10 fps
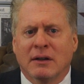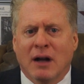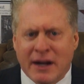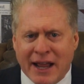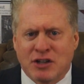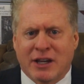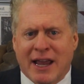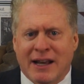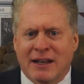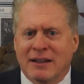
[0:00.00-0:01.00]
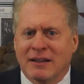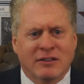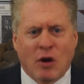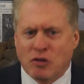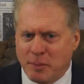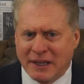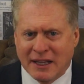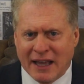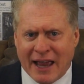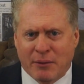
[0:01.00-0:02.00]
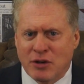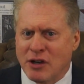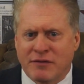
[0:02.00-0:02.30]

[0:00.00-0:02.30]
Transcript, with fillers: uneducated, don't speak the language,